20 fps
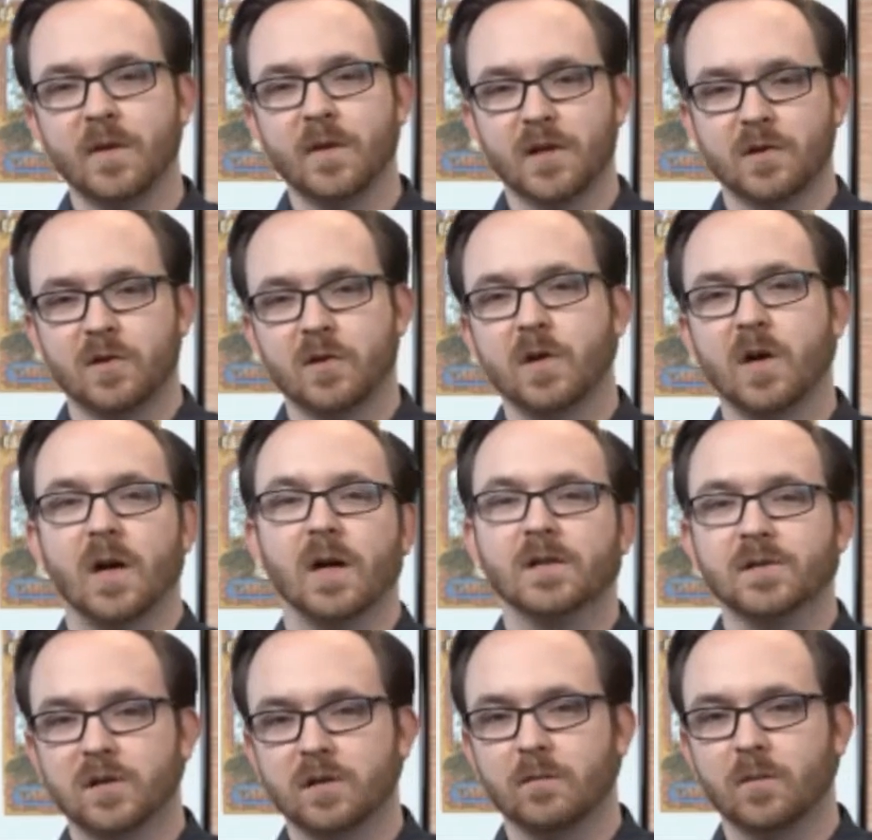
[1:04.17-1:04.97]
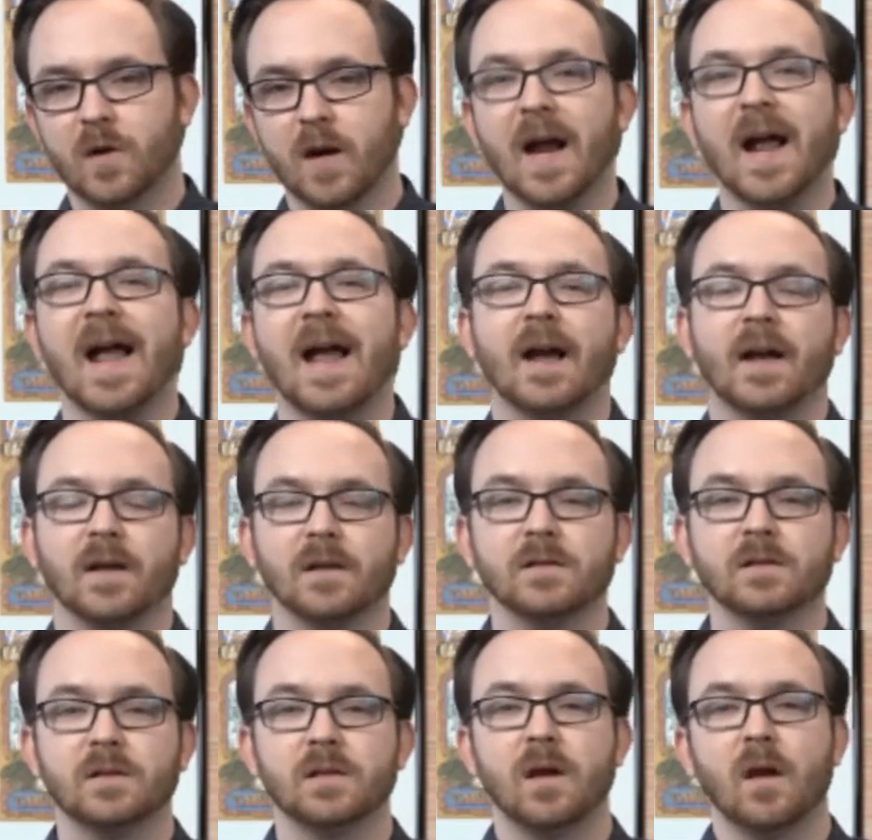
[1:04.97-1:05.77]
that your customer
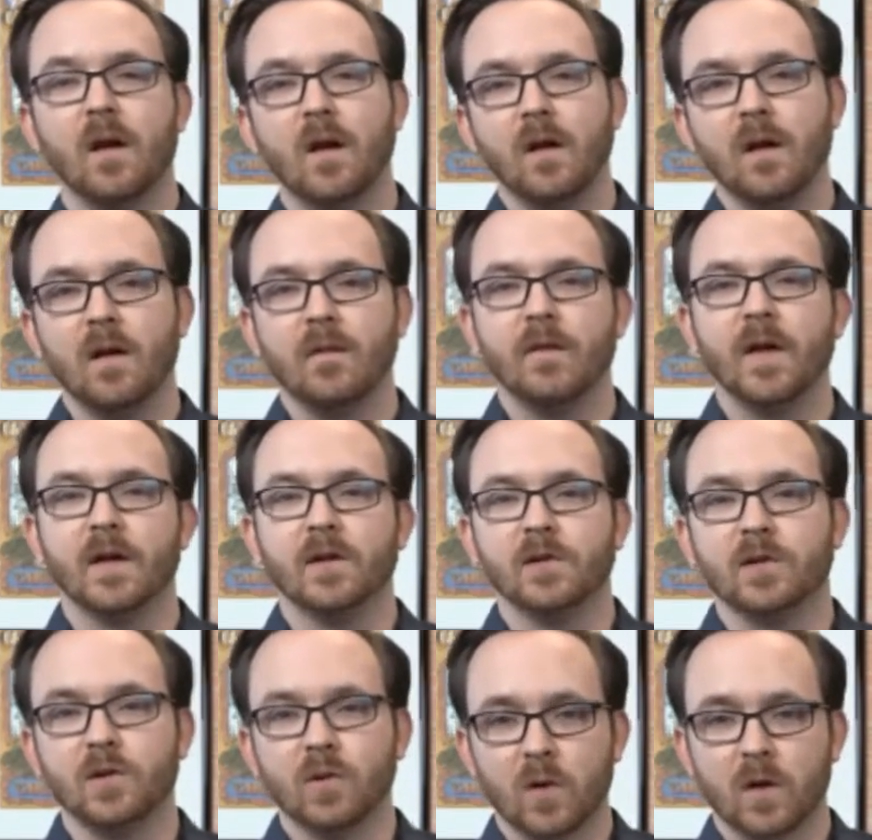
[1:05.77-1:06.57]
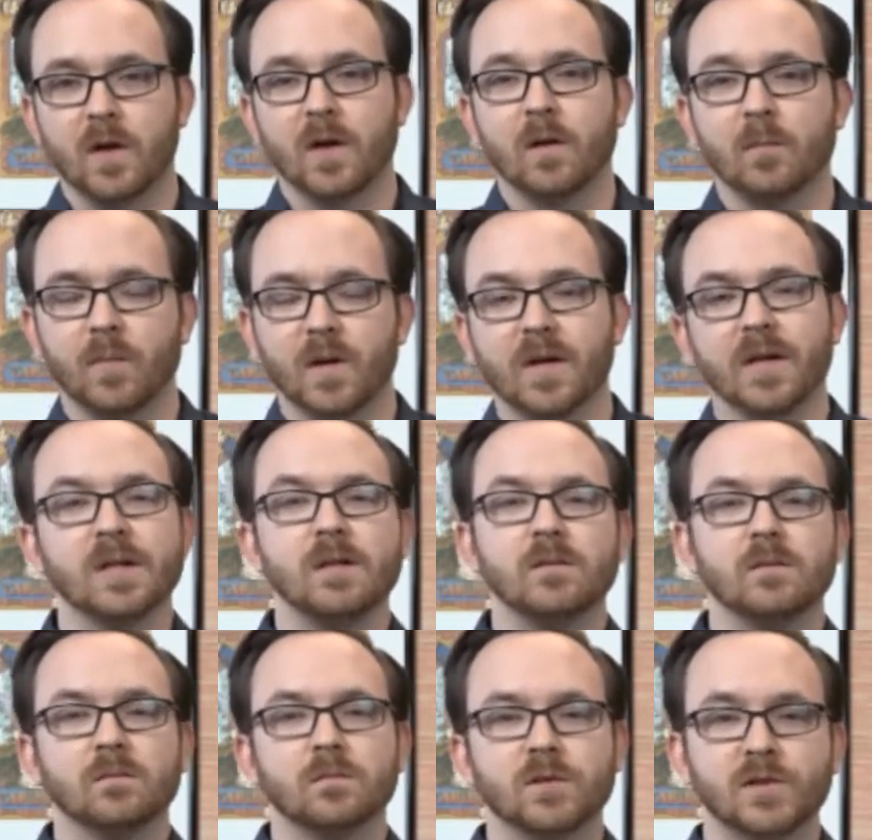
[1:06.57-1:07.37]
has that your
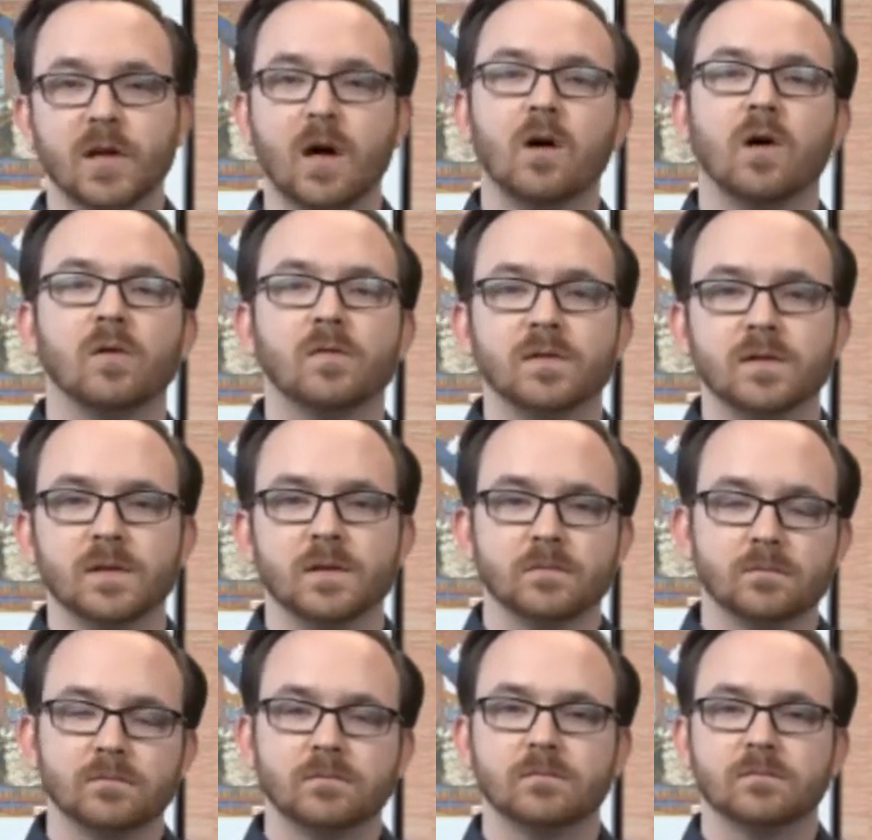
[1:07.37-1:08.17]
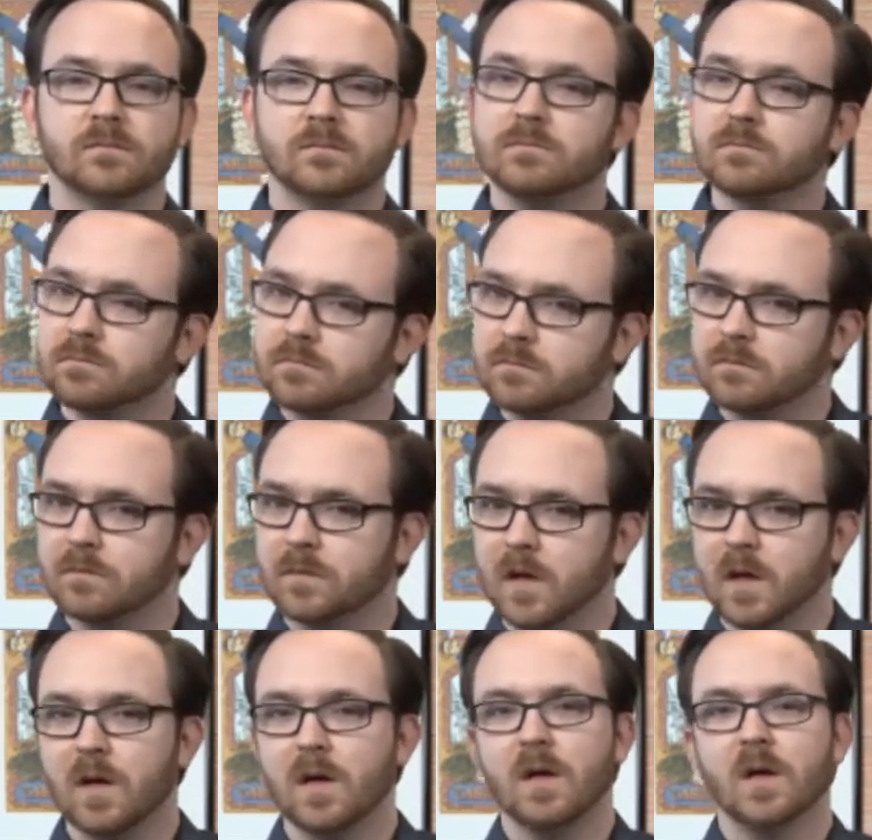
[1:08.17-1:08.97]
company solves?
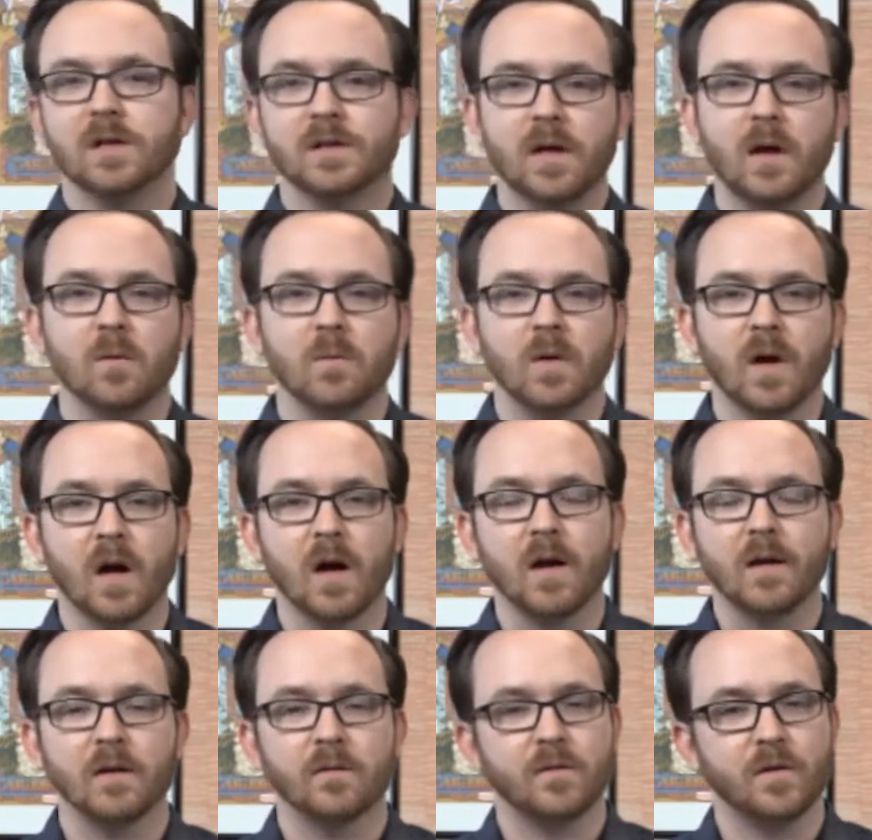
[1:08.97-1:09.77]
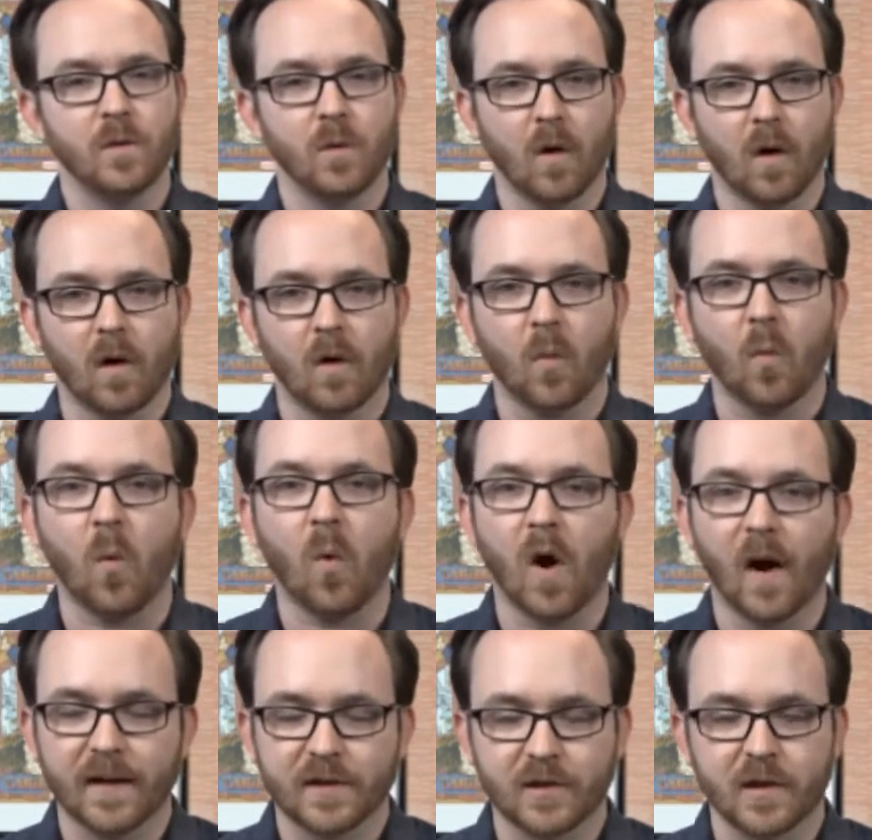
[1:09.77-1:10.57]
So, if you are
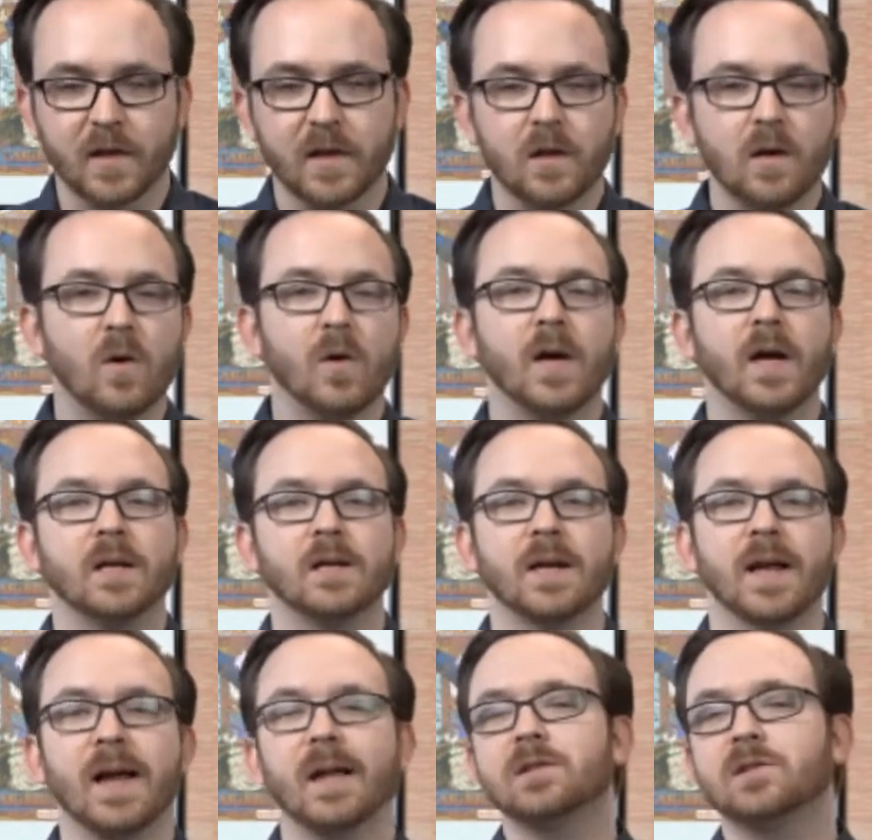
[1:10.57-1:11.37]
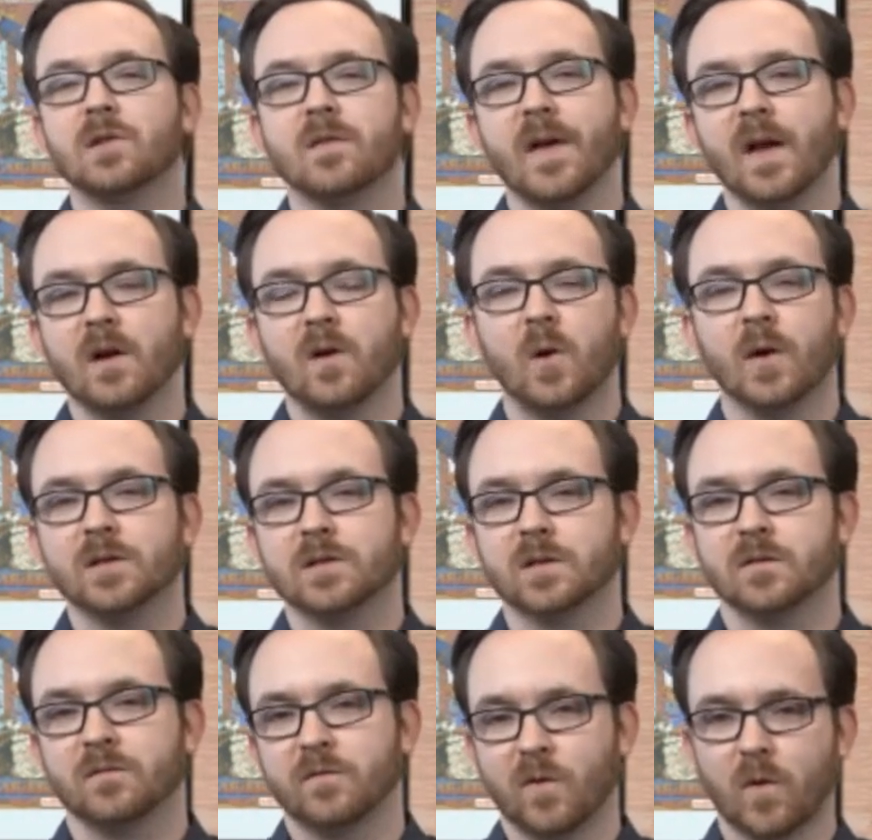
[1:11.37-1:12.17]
watching, go ahead and answer that
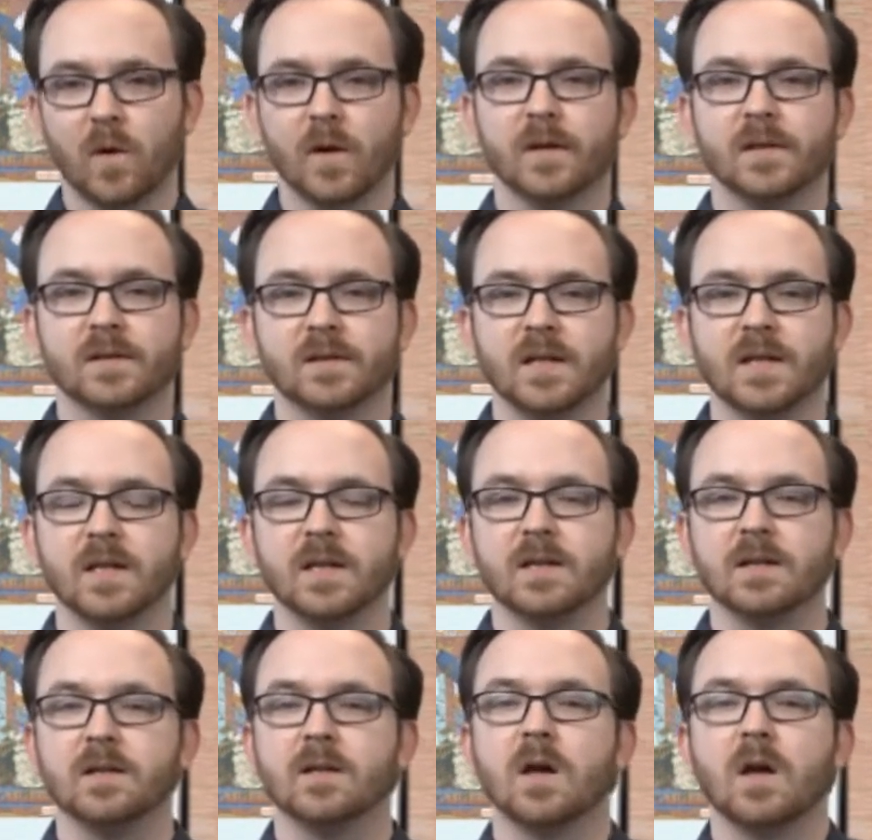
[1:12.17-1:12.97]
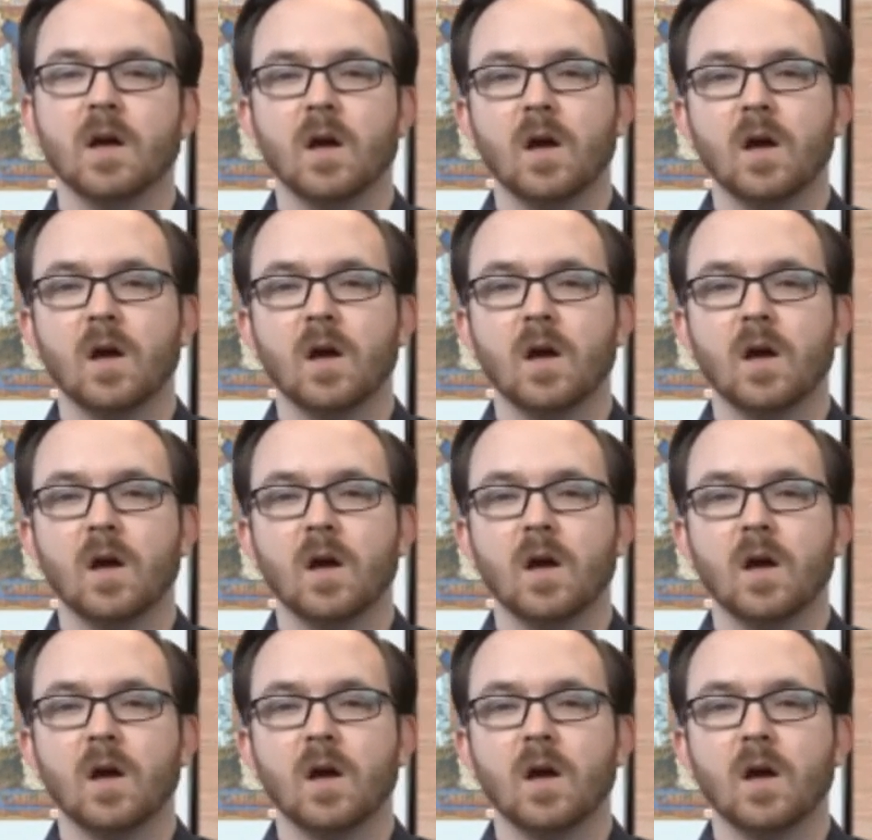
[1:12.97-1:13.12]
question for us in